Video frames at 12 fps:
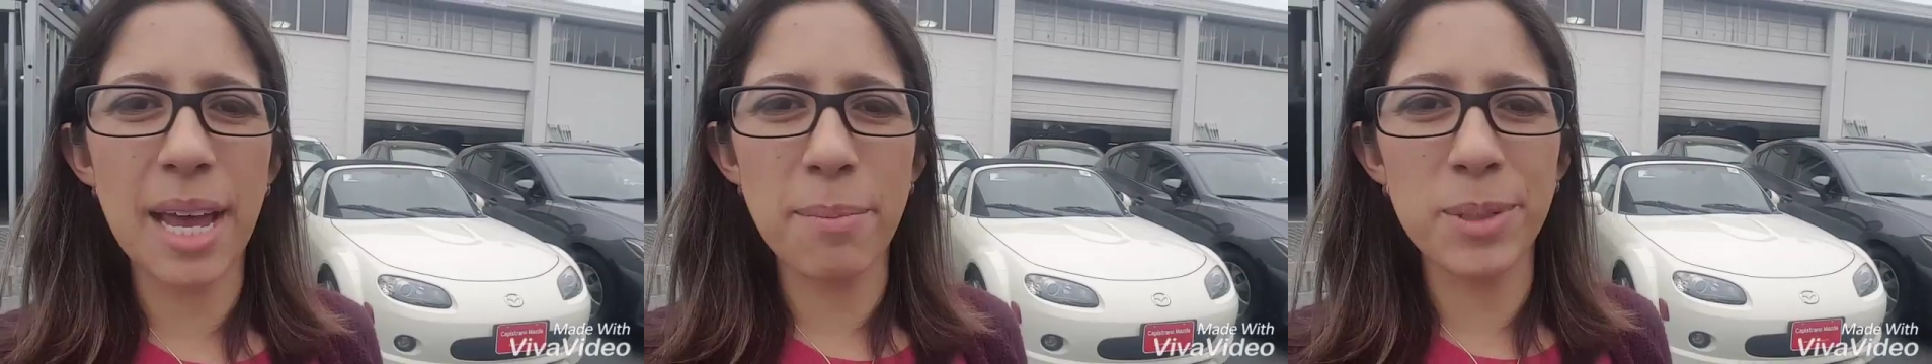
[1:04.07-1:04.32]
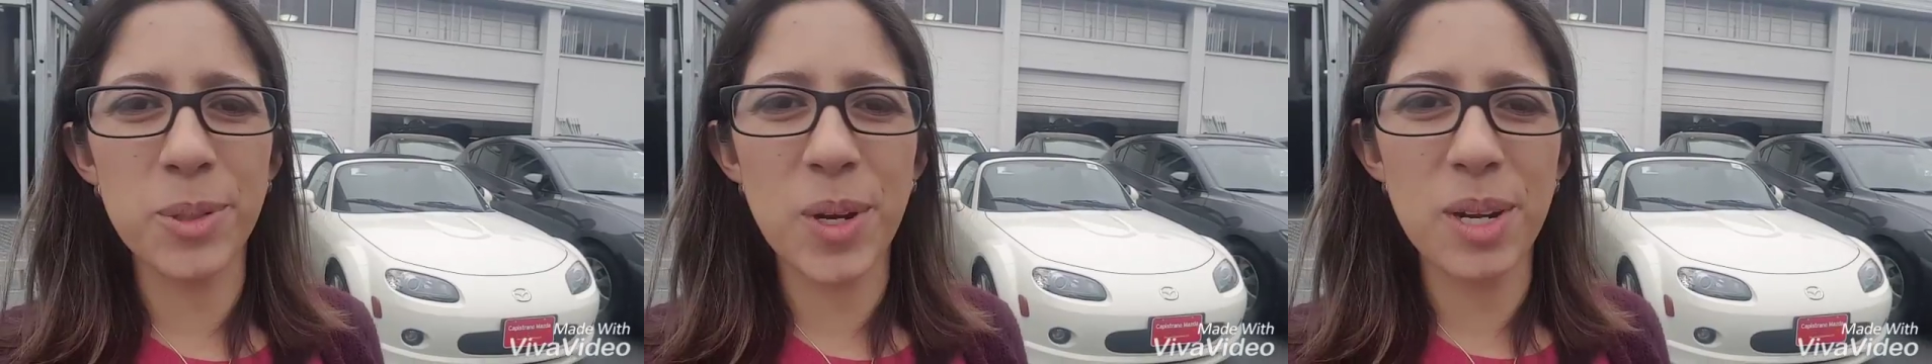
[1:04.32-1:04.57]
at
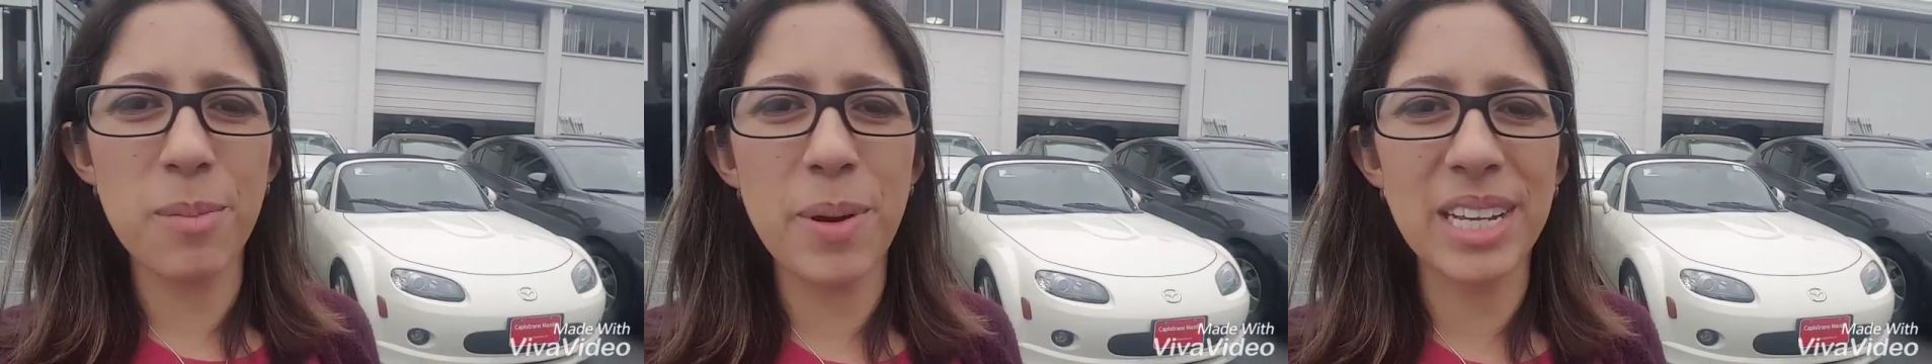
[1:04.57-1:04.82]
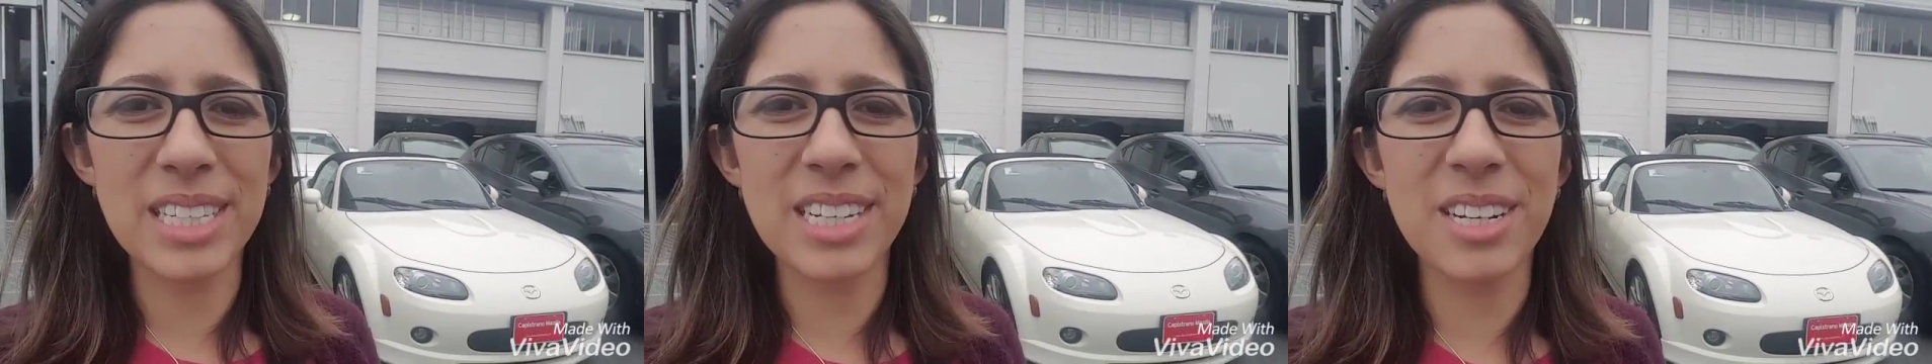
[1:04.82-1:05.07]
Capistrano
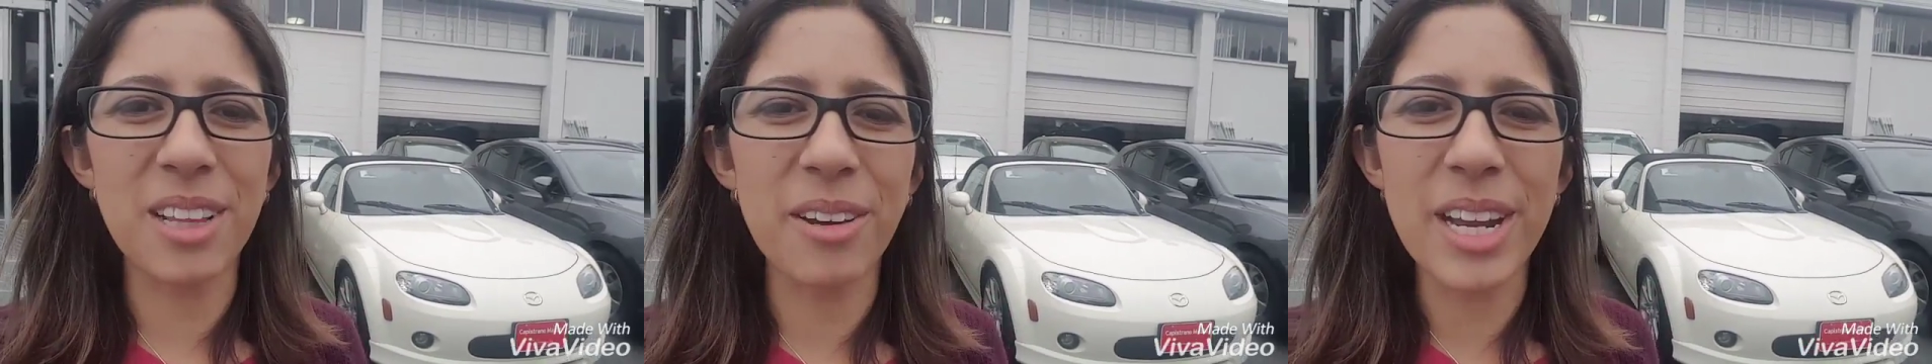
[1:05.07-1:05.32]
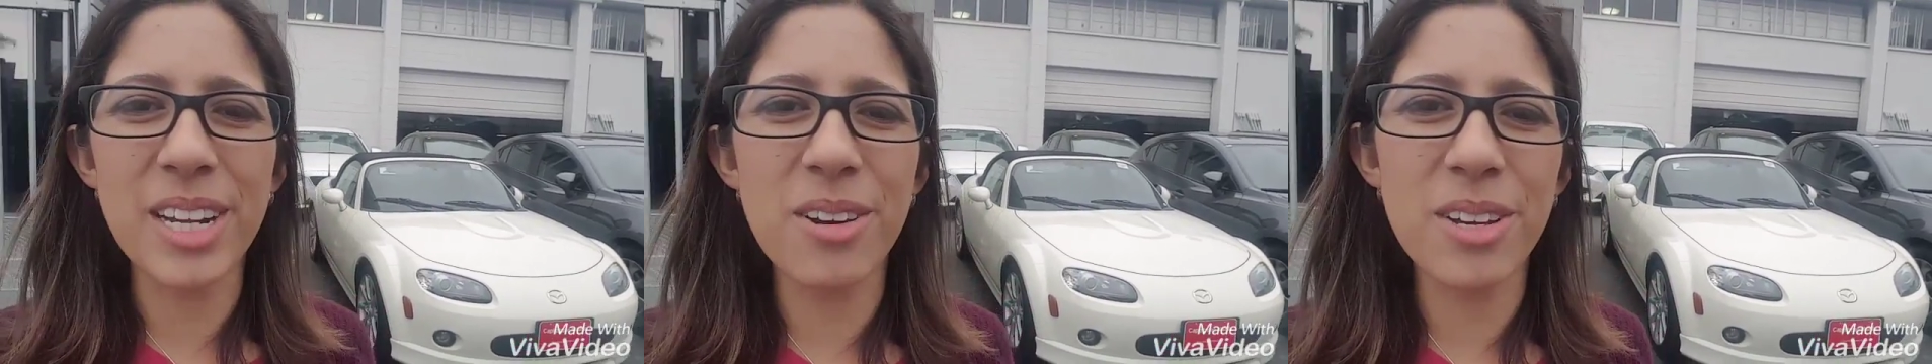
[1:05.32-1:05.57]
Mazda, although
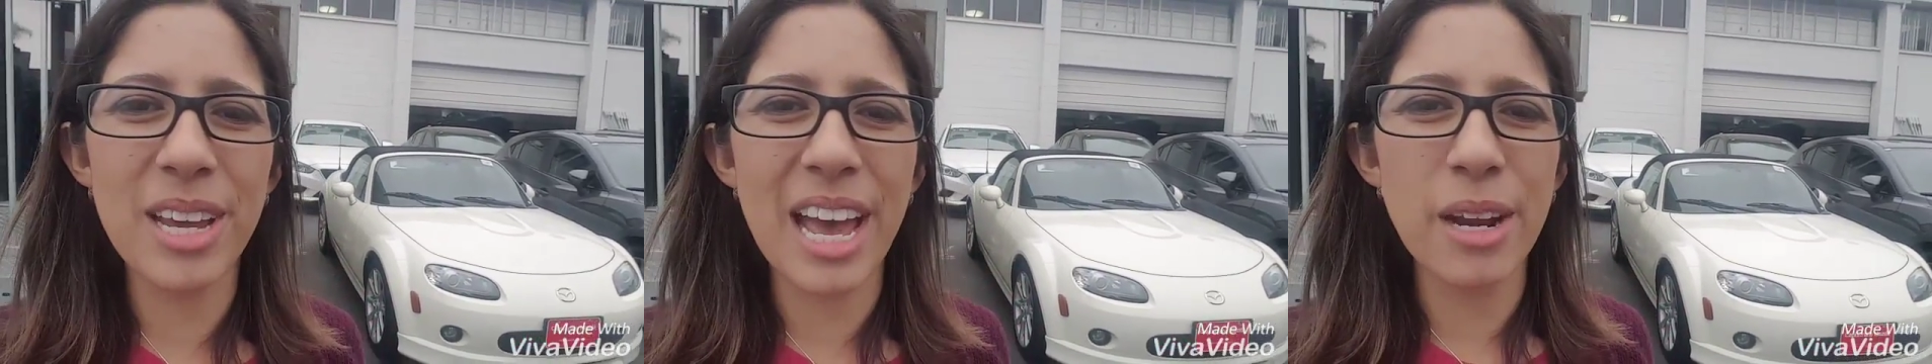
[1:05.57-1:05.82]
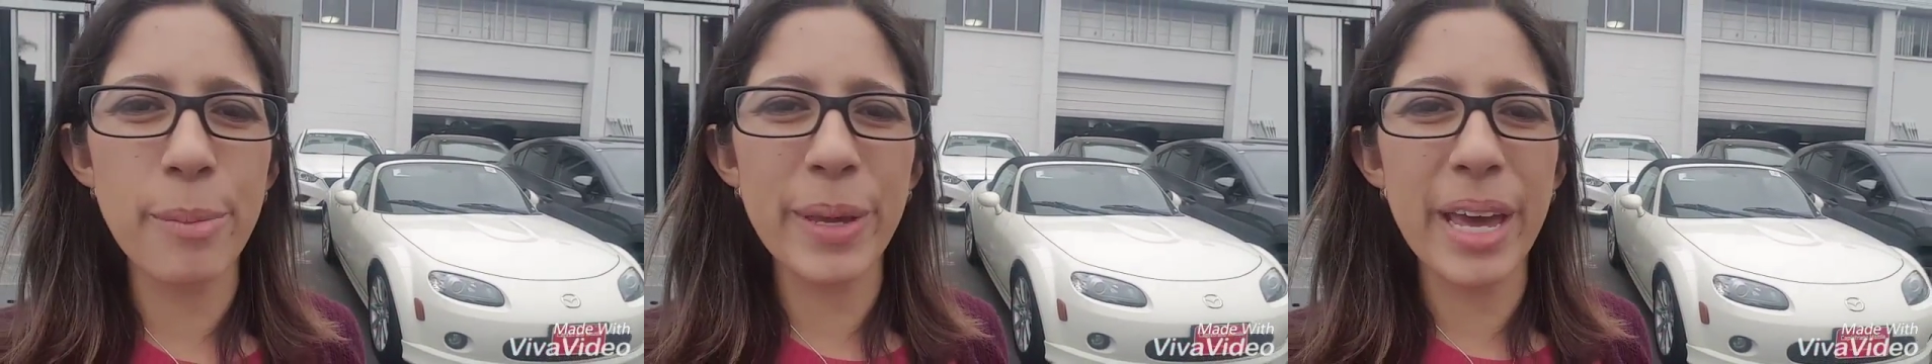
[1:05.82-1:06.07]
I know you
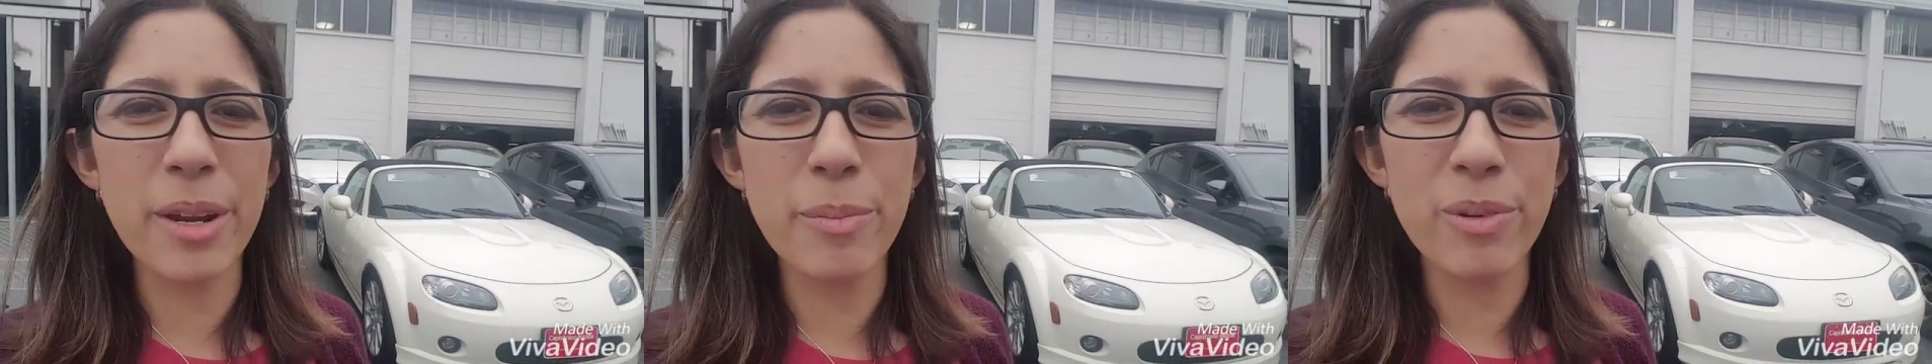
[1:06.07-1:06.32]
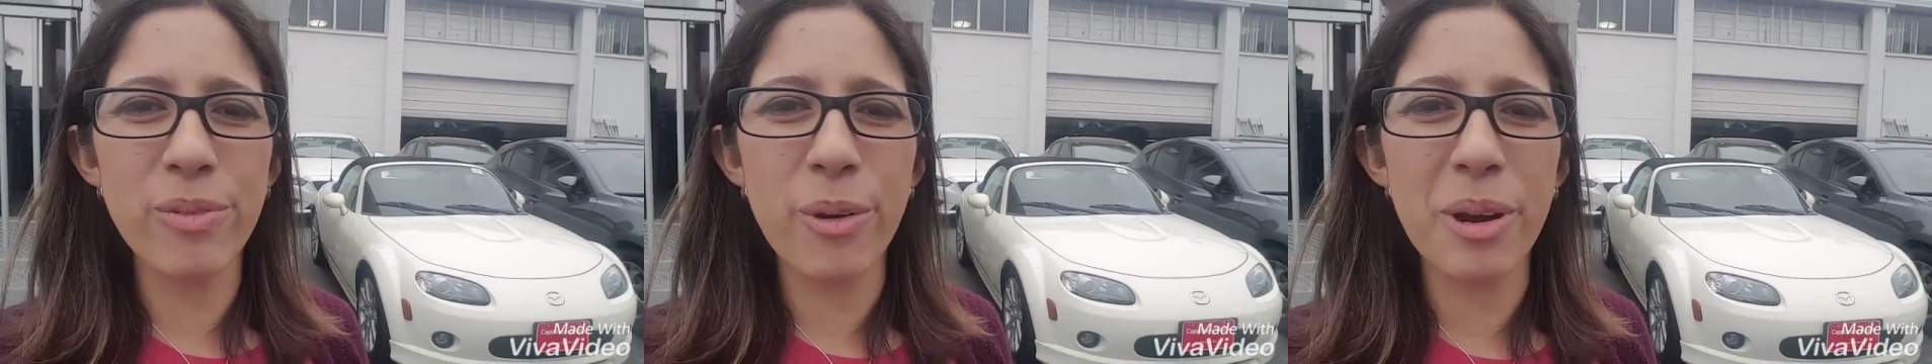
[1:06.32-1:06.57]
had a Miata
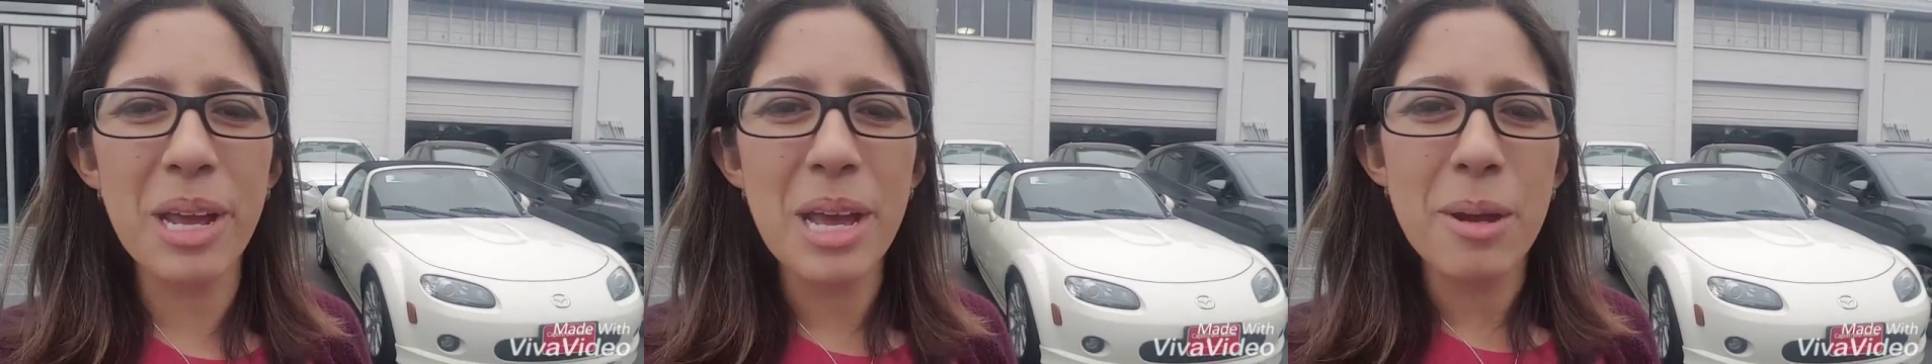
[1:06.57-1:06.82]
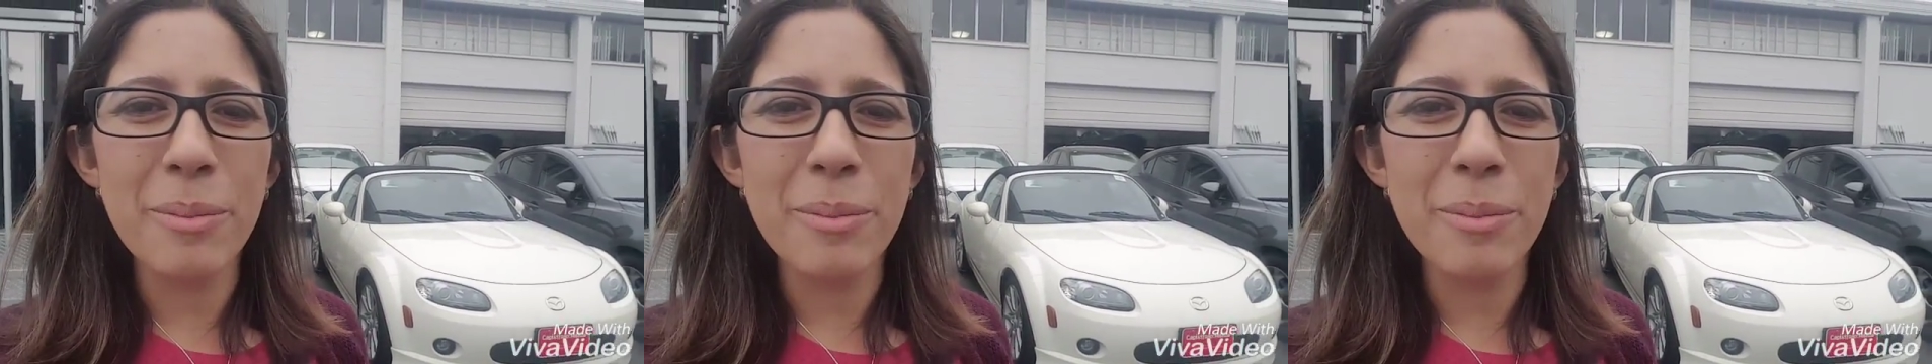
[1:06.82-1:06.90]
before,